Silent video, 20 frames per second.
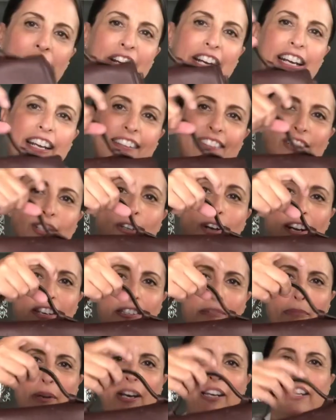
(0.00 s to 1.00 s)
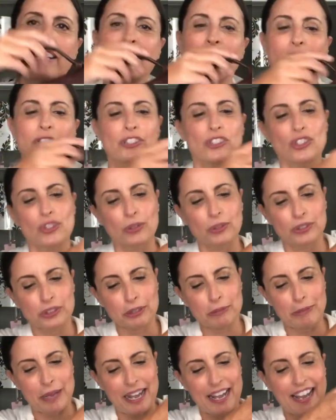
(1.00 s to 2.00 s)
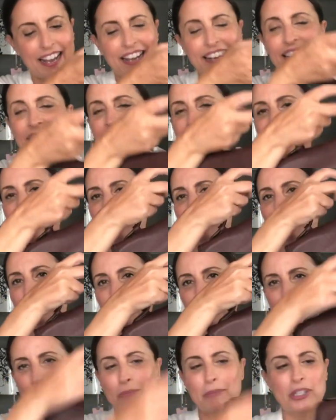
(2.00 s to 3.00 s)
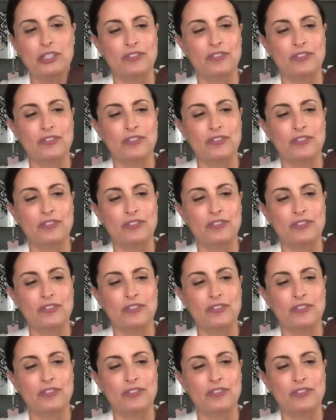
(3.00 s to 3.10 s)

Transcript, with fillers: it as a crossbody or a shoulder bag. Just so much